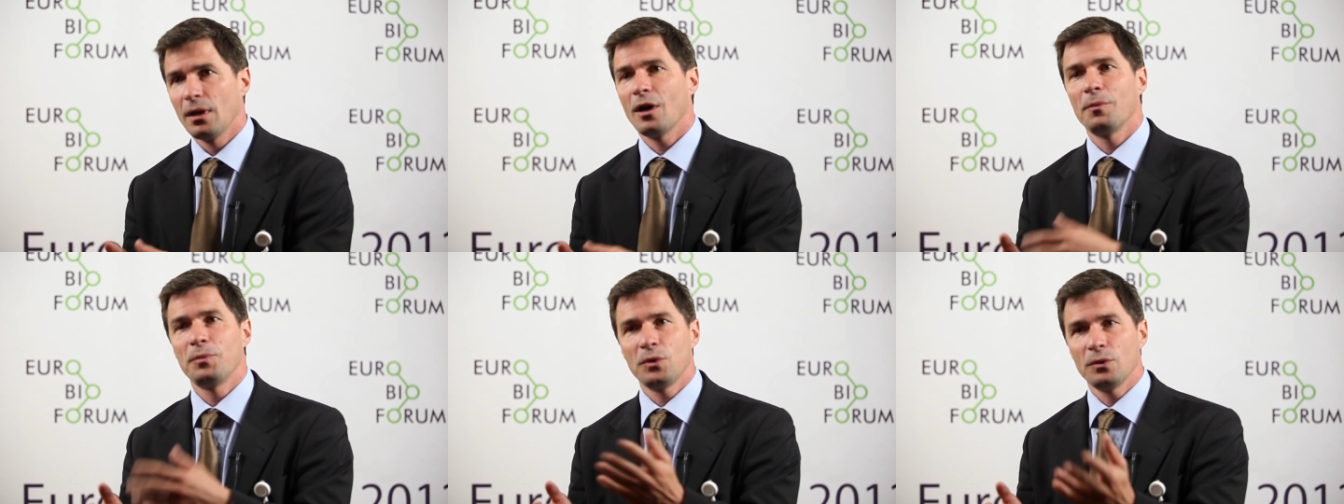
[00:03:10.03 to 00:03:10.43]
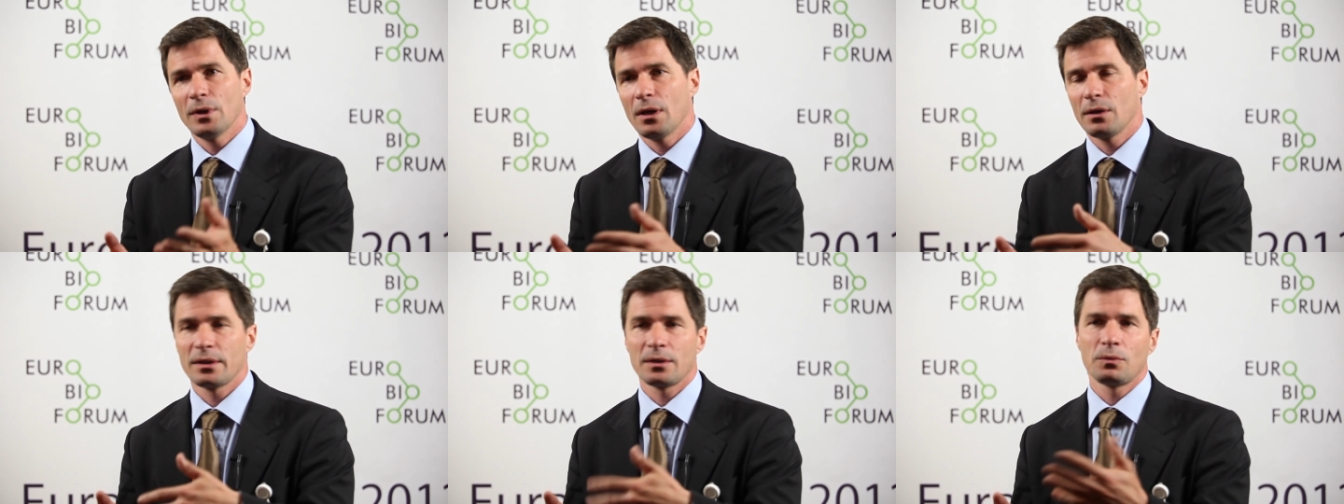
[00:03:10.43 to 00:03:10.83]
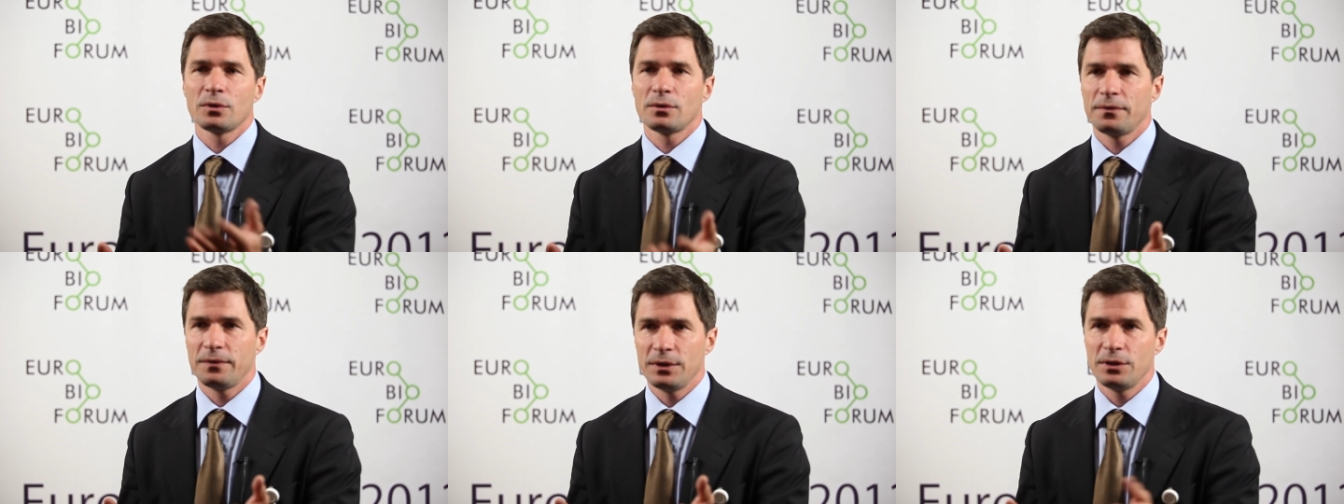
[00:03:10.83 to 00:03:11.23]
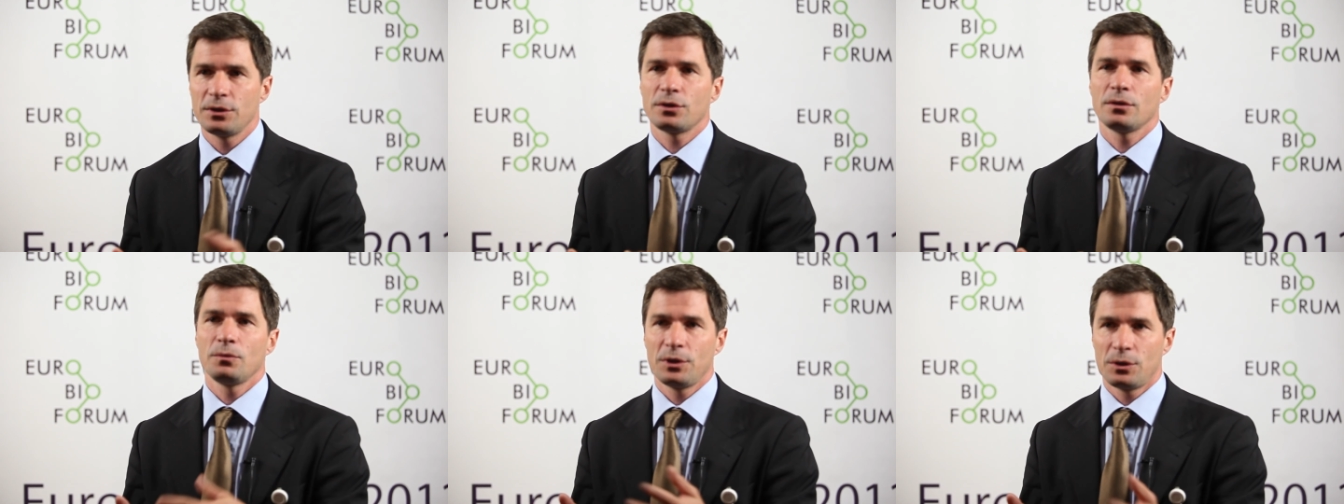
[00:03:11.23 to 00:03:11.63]
Up to now, that was a
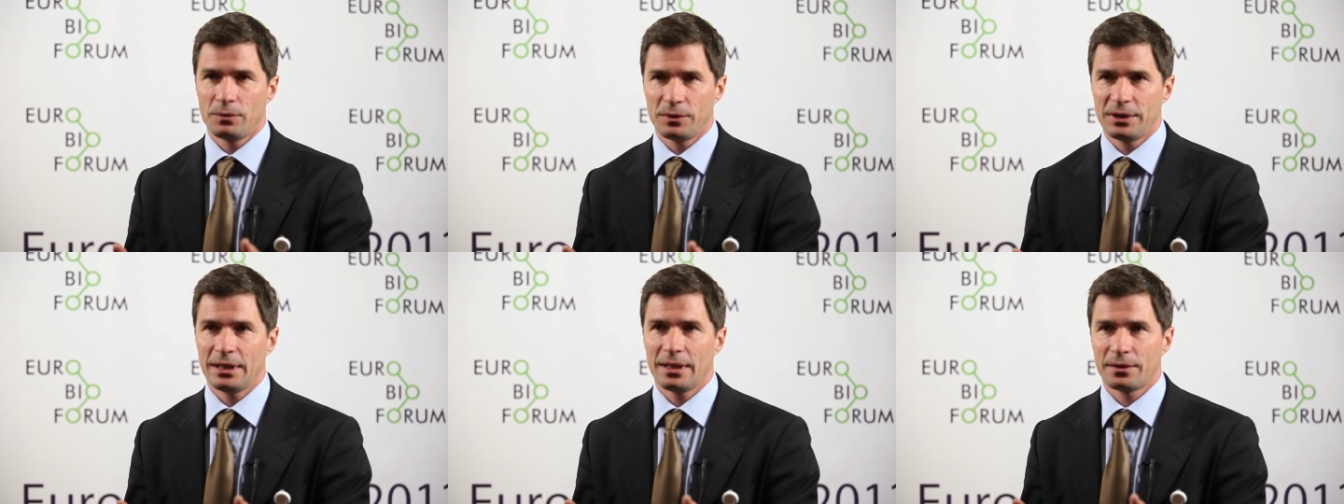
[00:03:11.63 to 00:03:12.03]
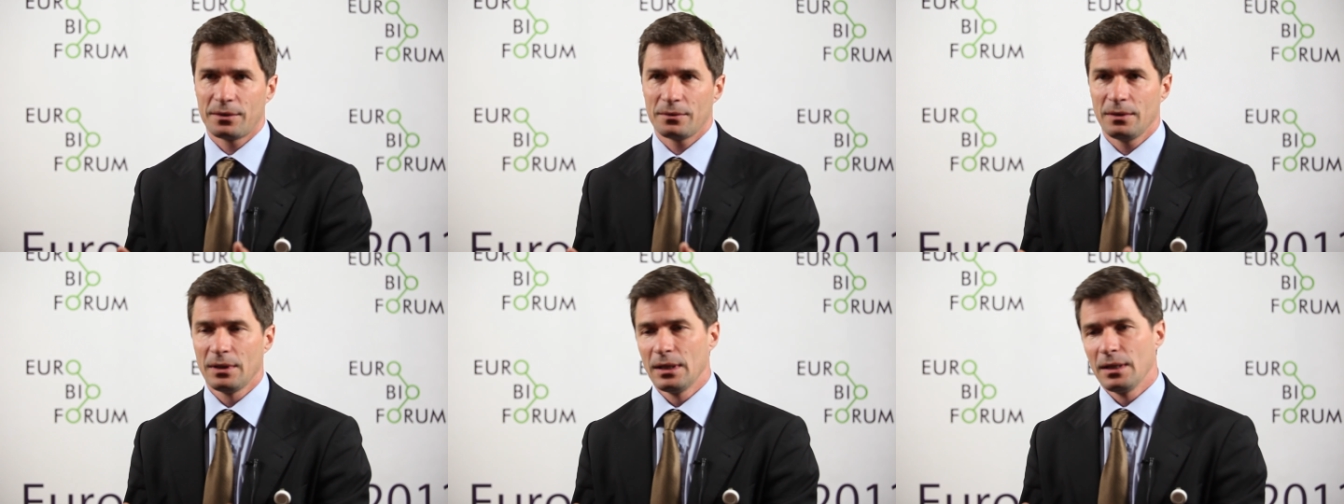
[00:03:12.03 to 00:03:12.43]
physician, which was the actor,